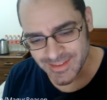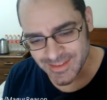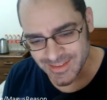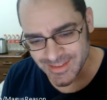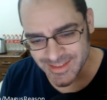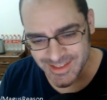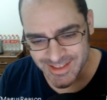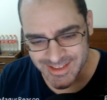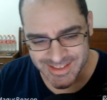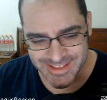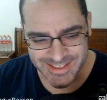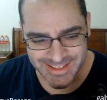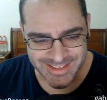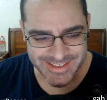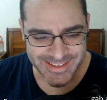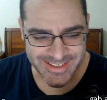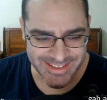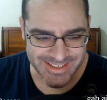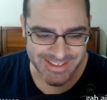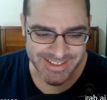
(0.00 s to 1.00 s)
Yeah,
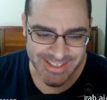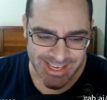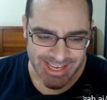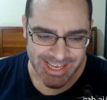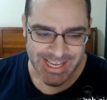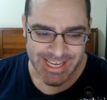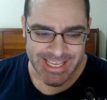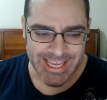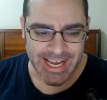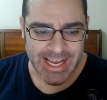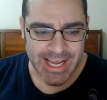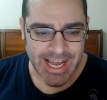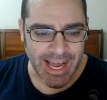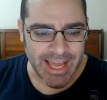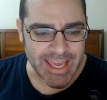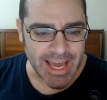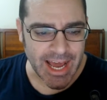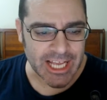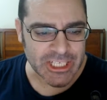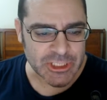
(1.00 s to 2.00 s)

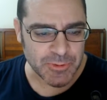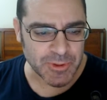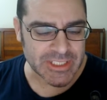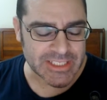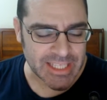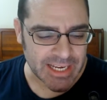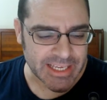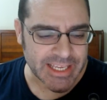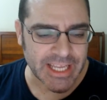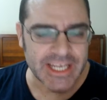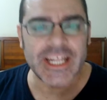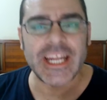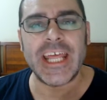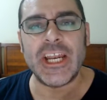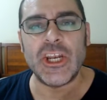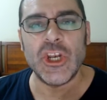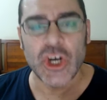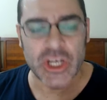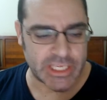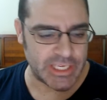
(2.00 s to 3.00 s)
your husband's not getting any
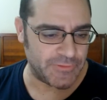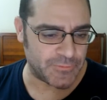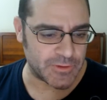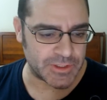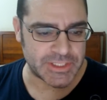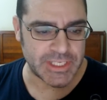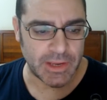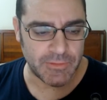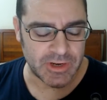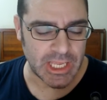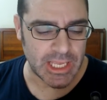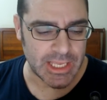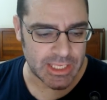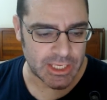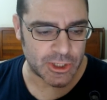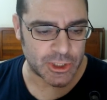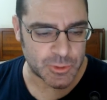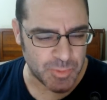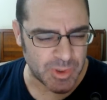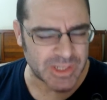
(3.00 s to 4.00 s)
nookie for 7, 8
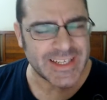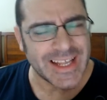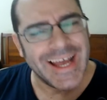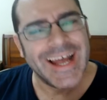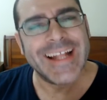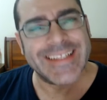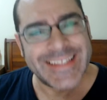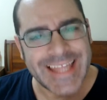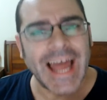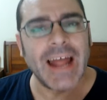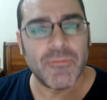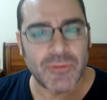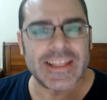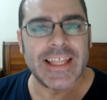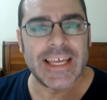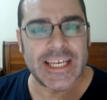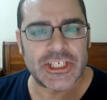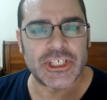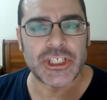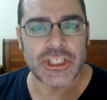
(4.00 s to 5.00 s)
years, but that
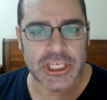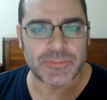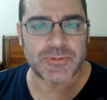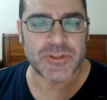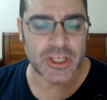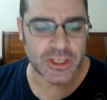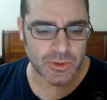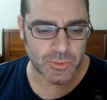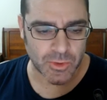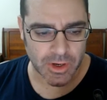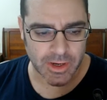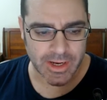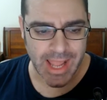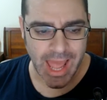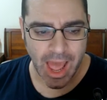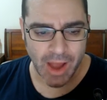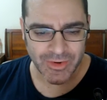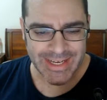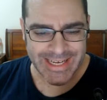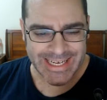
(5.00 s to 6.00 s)
relationship's going to work
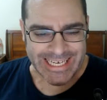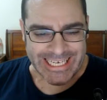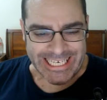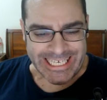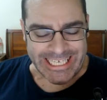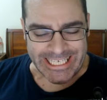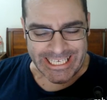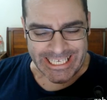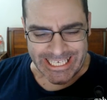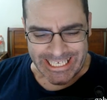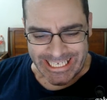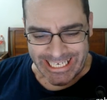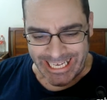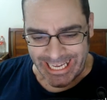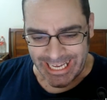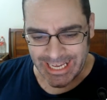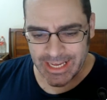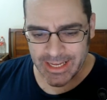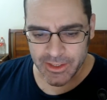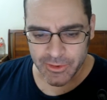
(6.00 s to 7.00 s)
out.
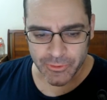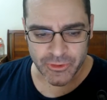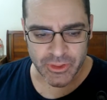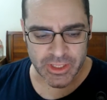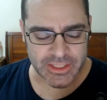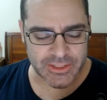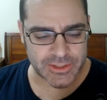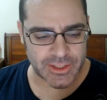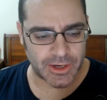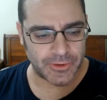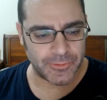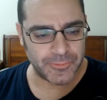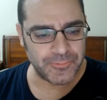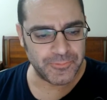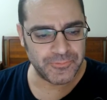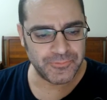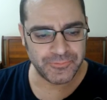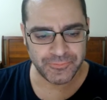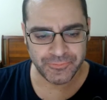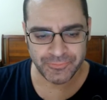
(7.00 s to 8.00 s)
Yeah, I don't think so.
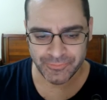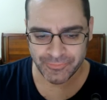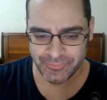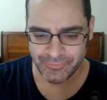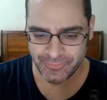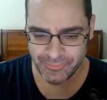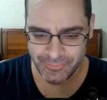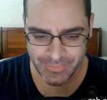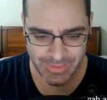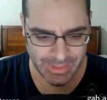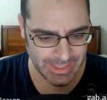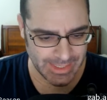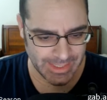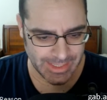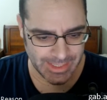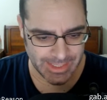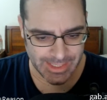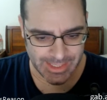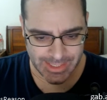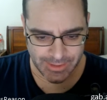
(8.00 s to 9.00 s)

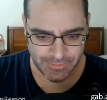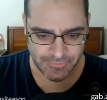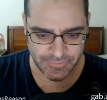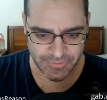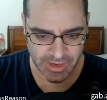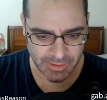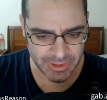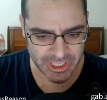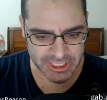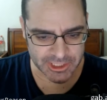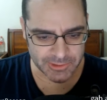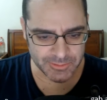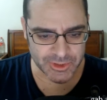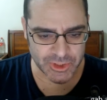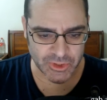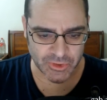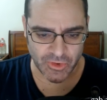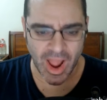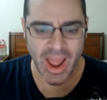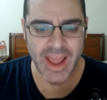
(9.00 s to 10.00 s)
Feminism
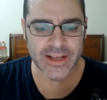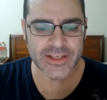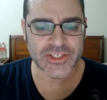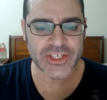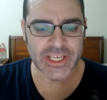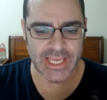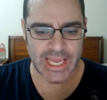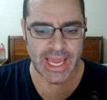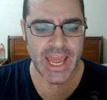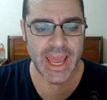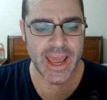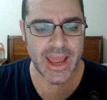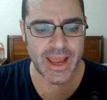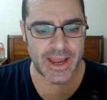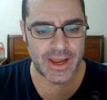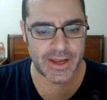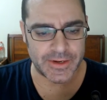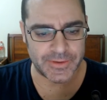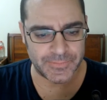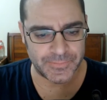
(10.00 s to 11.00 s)
strikes
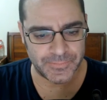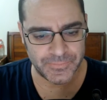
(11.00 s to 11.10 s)
again.